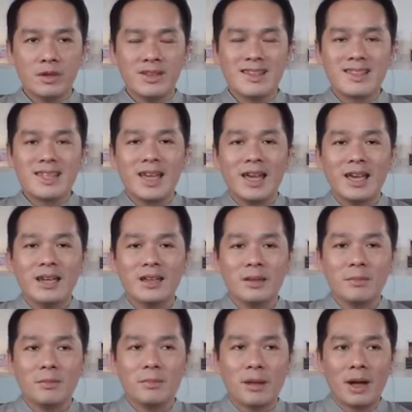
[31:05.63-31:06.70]

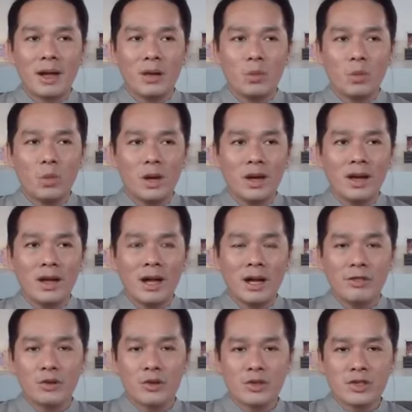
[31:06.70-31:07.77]
dictated by what
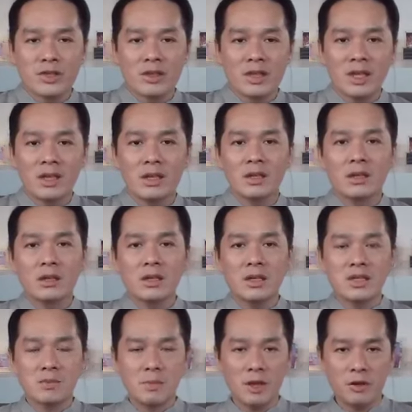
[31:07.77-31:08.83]
others think
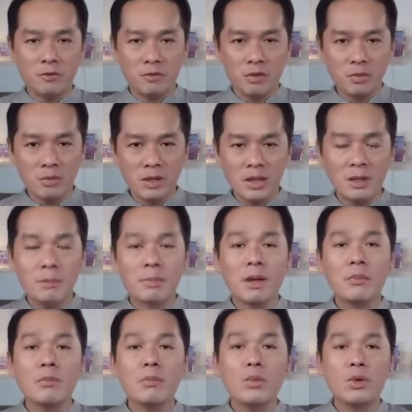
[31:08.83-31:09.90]
is better for me,
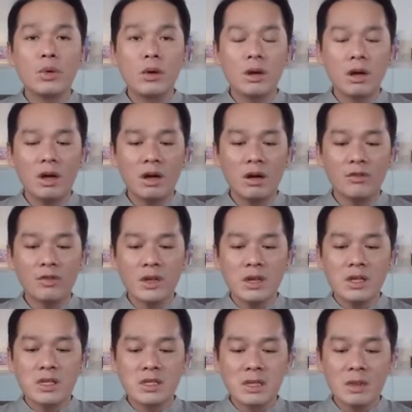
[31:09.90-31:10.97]
but more of
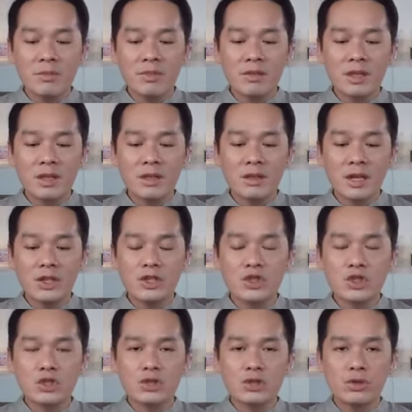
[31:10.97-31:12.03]
something that
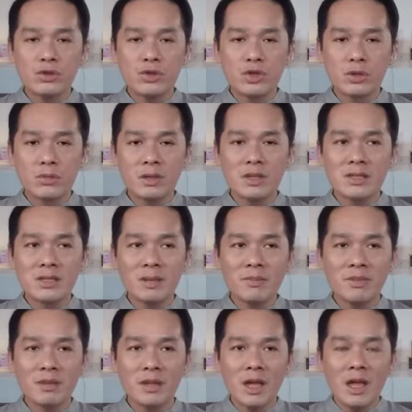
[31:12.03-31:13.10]
is true to me.
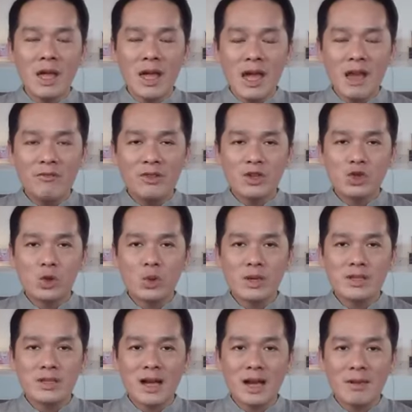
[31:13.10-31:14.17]
Every
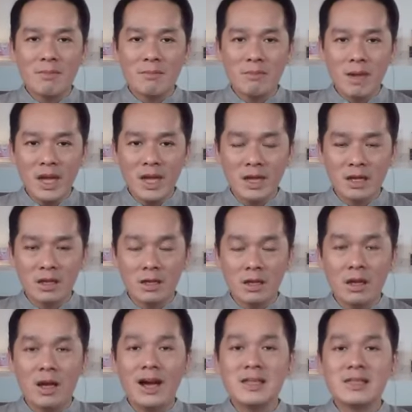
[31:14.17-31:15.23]
choice I make,
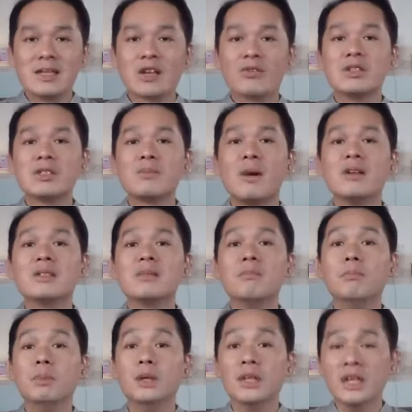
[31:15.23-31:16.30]
I take
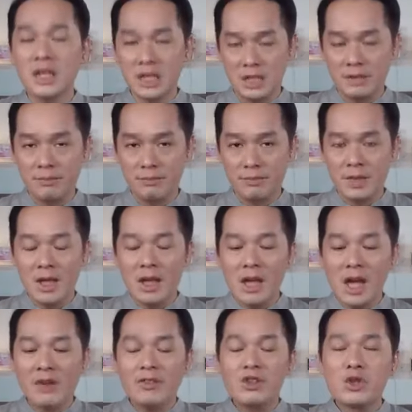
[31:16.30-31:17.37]
responsibility.
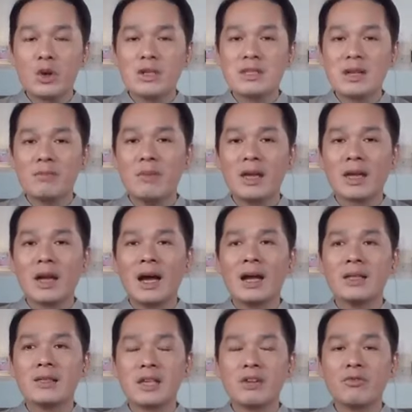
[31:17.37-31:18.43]
Every choice I make,
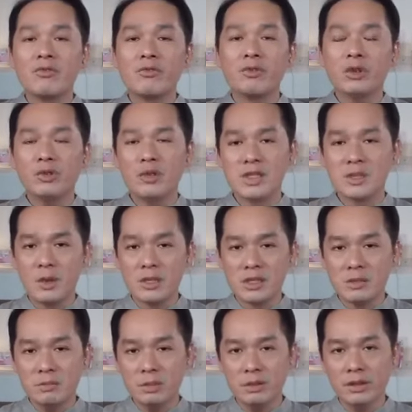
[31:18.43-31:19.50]
I take full
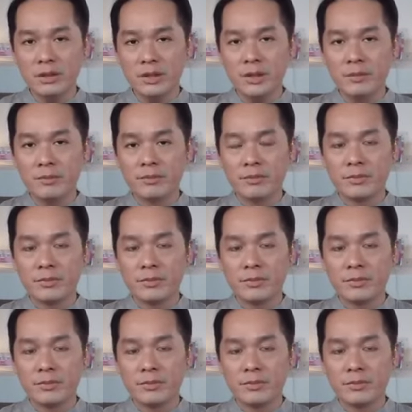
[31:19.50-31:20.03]
responsibility,